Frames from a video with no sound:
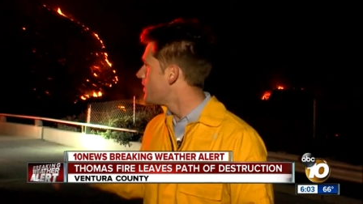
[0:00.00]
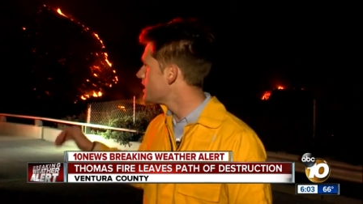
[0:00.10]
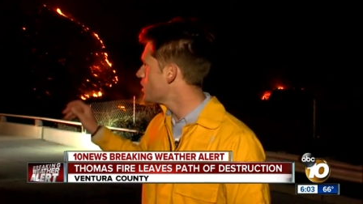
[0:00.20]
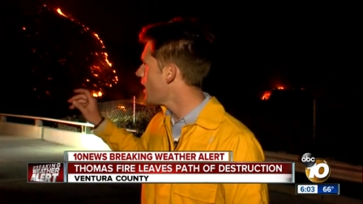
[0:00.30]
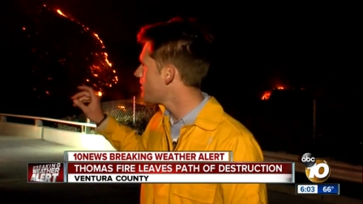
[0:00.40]

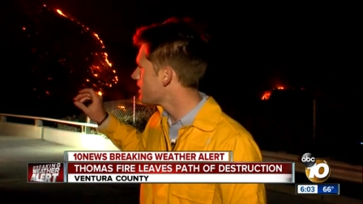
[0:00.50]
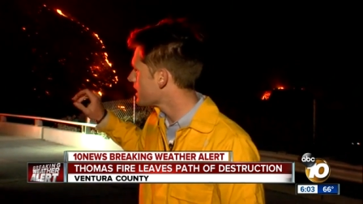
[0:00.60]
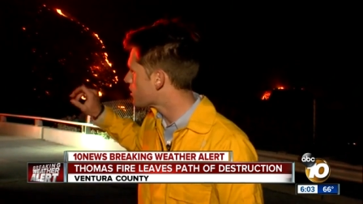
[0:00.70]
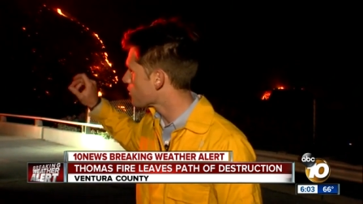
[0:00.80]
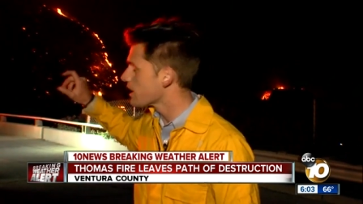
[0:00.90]
They do have, I
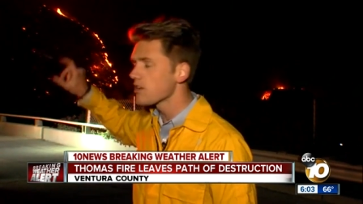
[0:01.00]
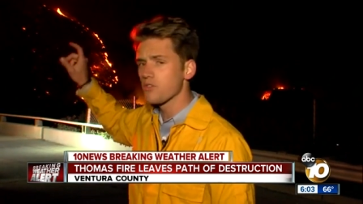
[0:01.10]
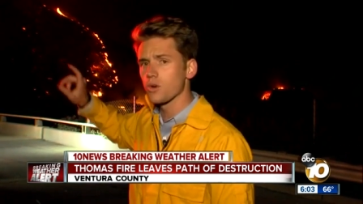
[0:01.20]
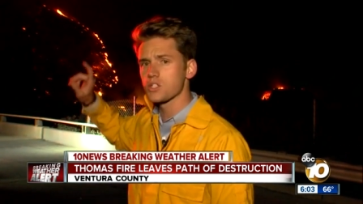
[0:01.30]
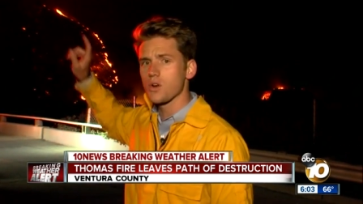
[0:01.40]
think, three or
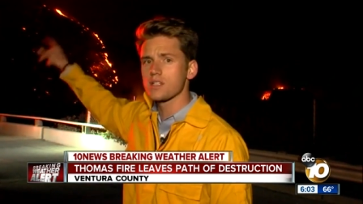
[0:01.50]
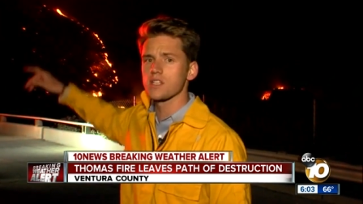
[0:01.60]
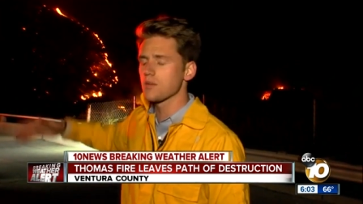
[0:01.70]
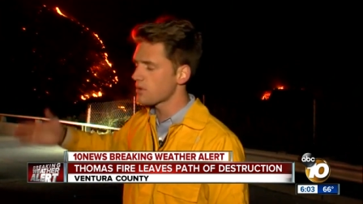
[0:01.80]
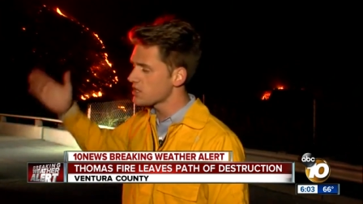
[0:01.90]
four trucks
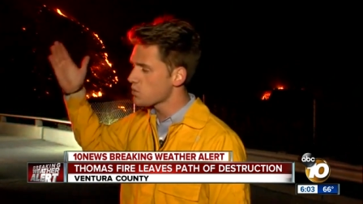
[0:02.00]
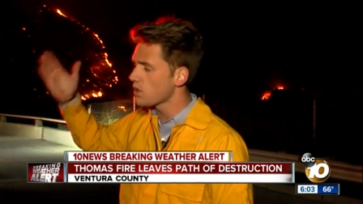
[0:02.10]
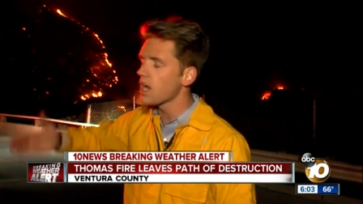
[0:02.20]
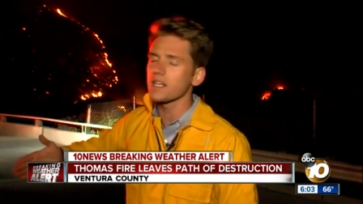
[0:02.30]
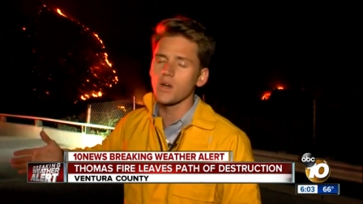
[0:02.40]
on the bridge.
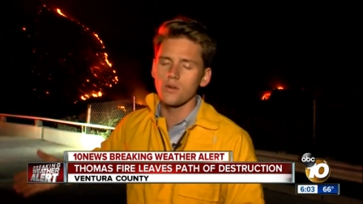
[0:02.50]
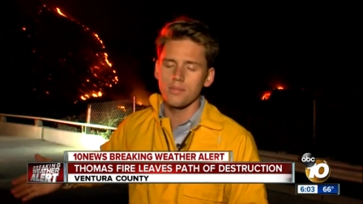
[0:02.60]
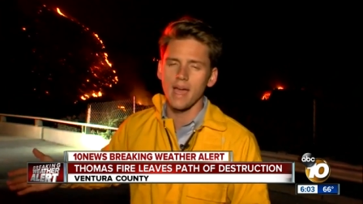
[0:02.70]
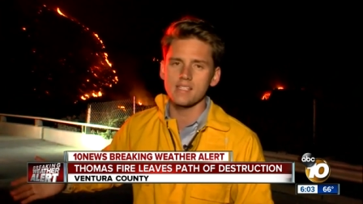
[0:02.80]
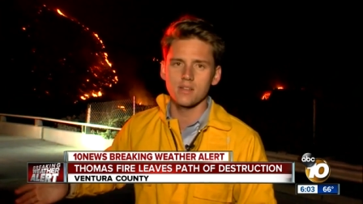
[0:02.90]
We're not
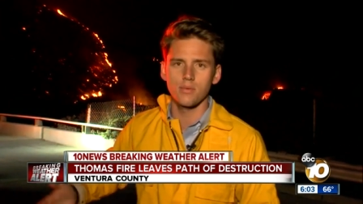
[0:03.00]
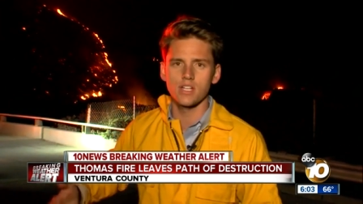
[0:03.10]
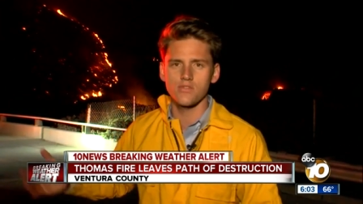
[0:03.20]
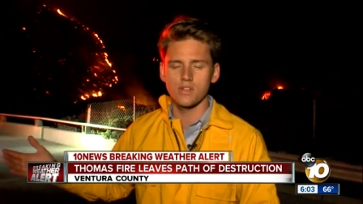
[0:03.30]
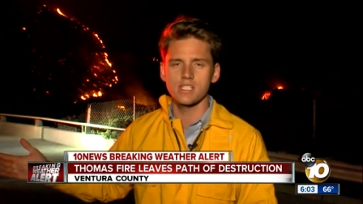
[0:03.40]
going past the
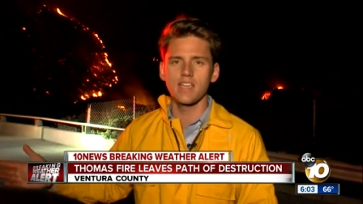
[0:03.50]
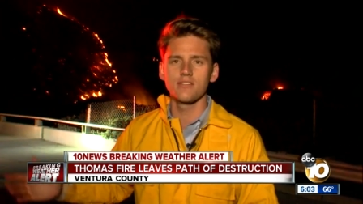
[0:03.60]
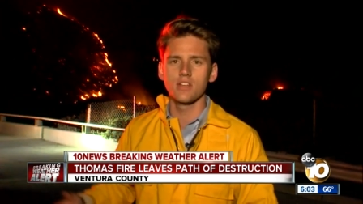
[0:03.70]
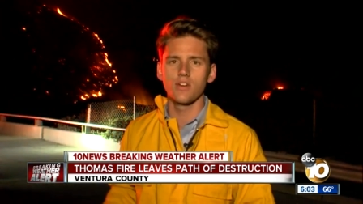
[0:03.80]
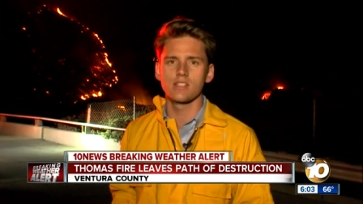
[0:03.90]
bridge for
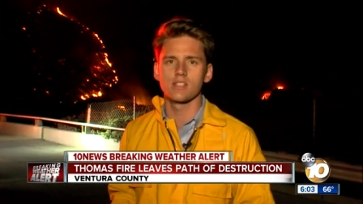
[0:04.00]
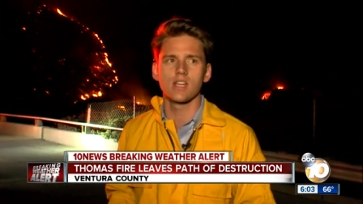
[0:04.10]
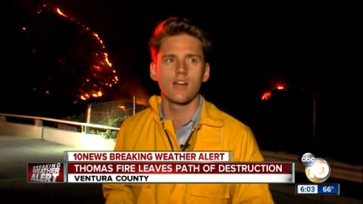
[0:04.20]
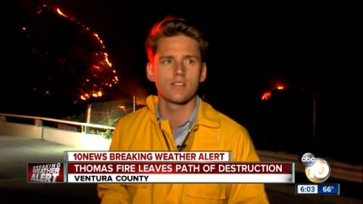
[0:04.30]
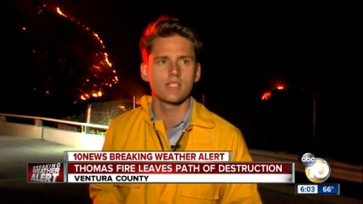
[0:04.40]
safety reasons,
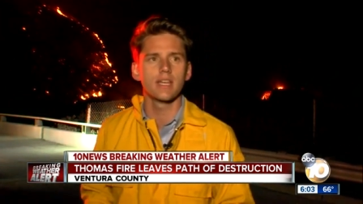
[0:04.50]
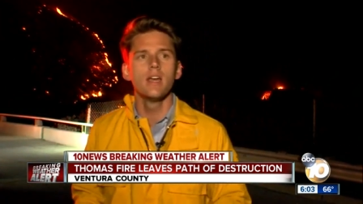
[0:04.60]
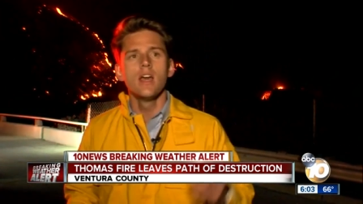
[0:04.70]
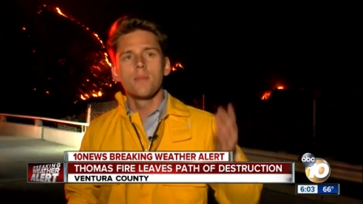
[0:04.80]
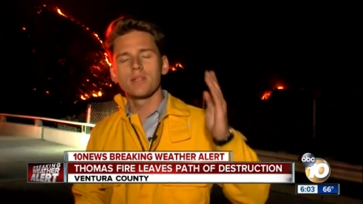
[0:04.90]
obviously,
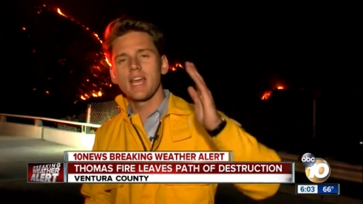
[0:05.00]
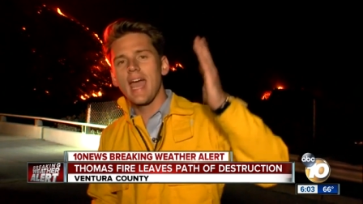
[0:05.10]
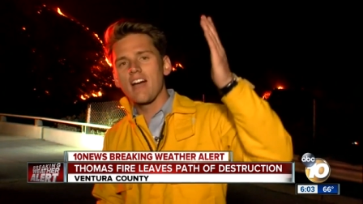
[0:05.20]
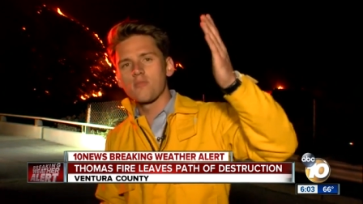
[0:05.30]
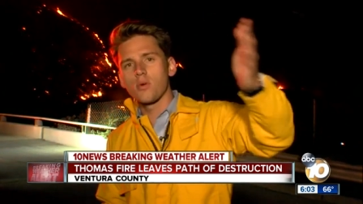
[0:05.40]
but they
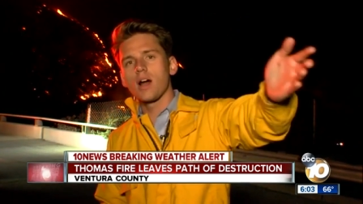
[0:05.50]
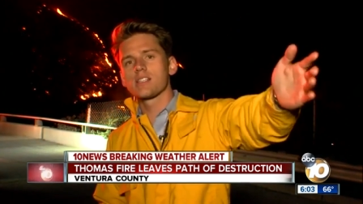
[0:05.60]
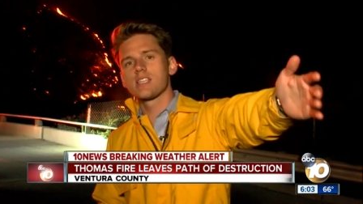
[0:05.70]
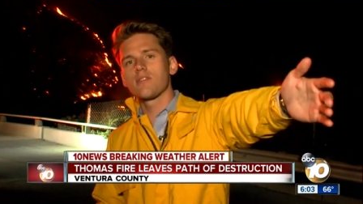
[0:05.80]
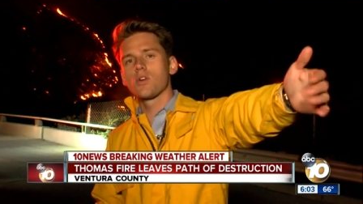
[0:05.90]
have
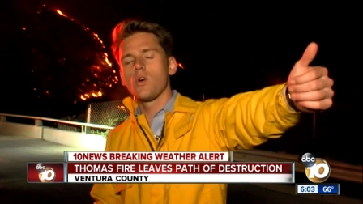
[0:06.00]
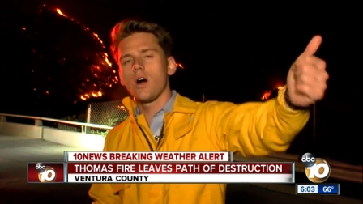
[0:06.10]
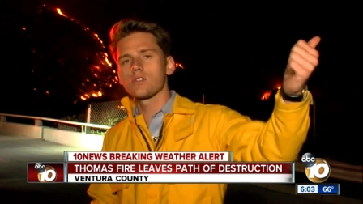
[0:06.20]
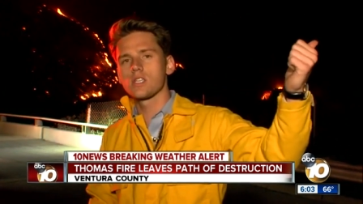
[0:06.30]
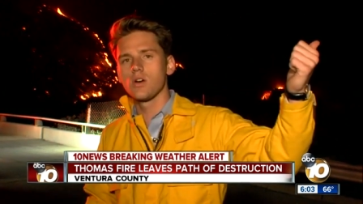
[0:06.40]
brought several
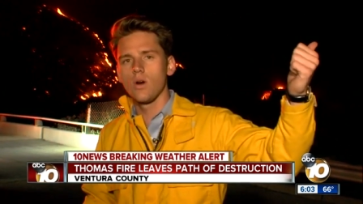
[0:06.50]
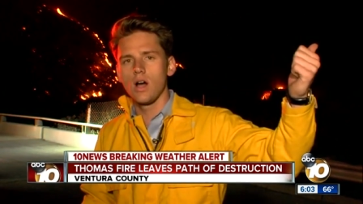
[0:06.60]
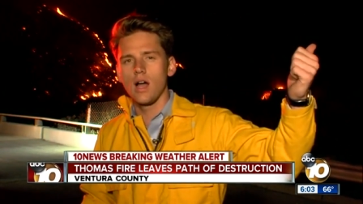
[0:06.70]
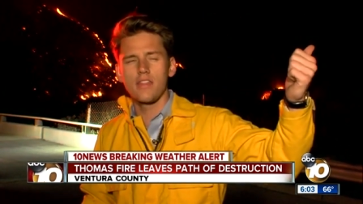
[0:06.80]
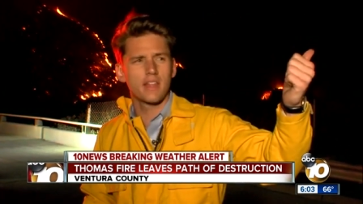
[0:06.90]
also,
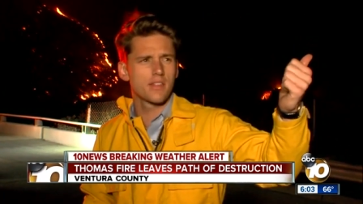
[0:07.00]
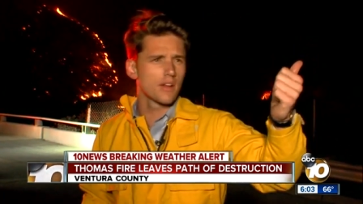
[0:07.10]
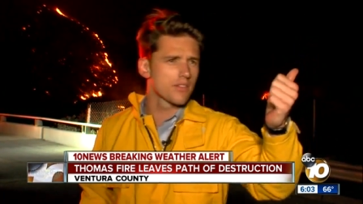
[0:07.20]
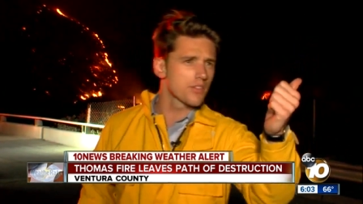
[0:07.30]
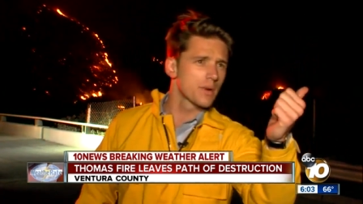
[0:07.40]
uh, I think
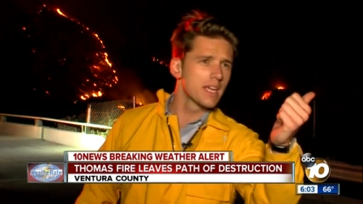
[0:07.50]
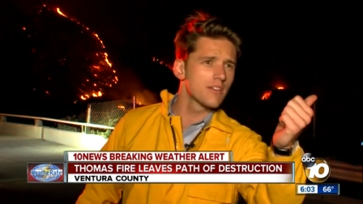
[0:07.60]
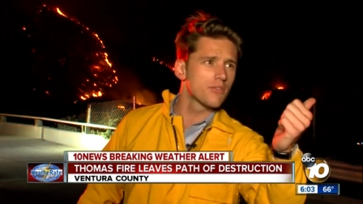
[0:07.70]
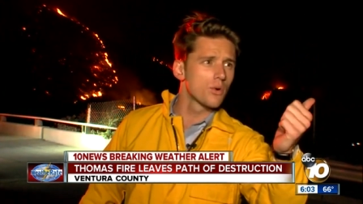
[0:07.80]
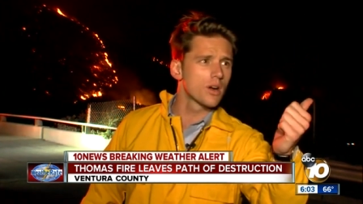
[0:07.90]
there are
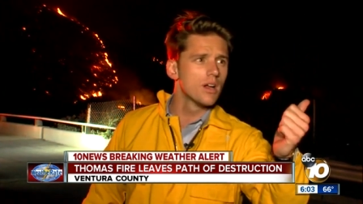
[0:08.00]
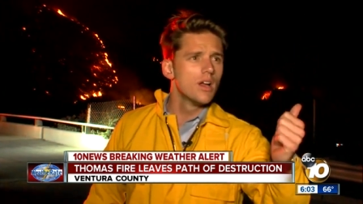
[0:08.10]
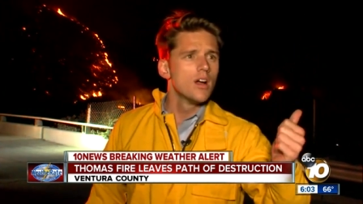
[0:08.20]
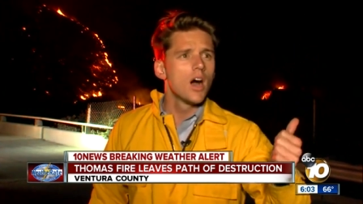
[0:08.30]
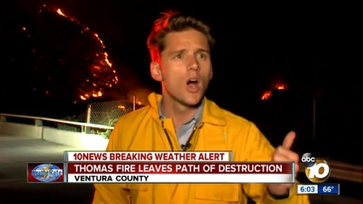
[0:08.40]
three, four
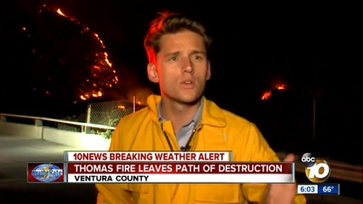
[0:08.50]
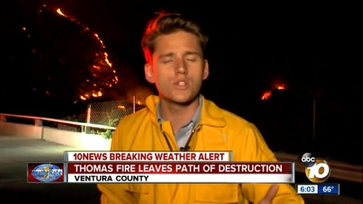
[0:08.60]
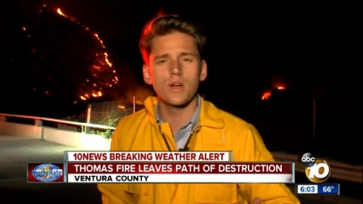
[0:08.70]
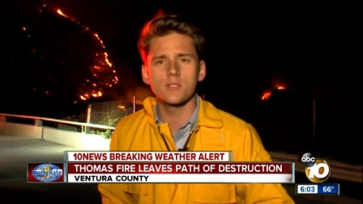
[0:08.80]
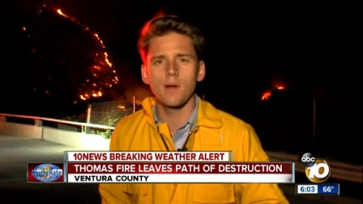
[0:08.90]

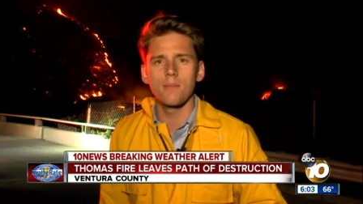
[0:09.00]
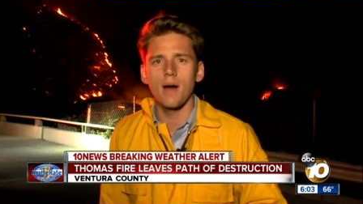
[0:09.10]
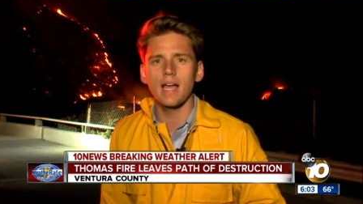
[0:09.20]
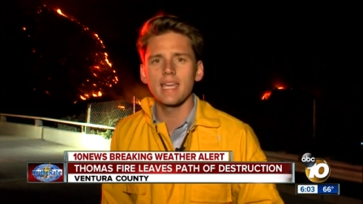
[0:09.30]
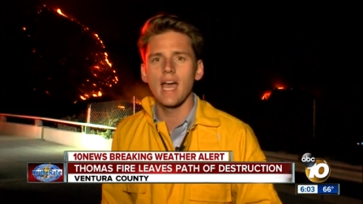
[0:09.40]
hose trucks by
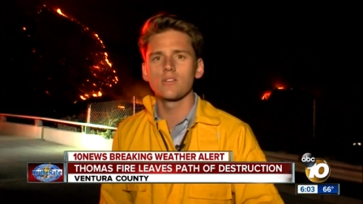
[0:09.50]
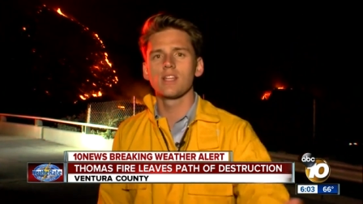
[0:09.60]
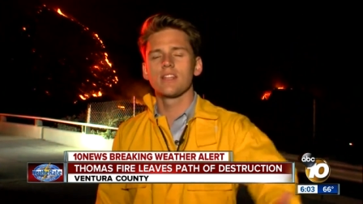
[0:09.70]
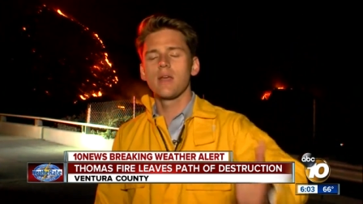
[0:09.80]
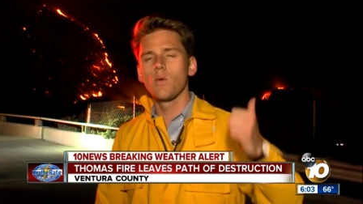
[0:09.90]
my count
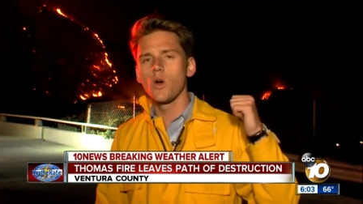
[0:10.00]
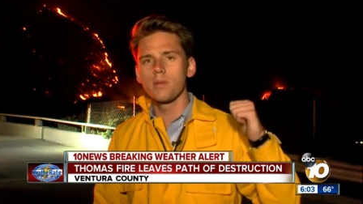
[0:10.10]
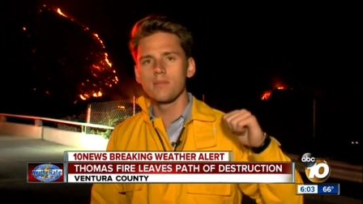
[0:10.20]
that they will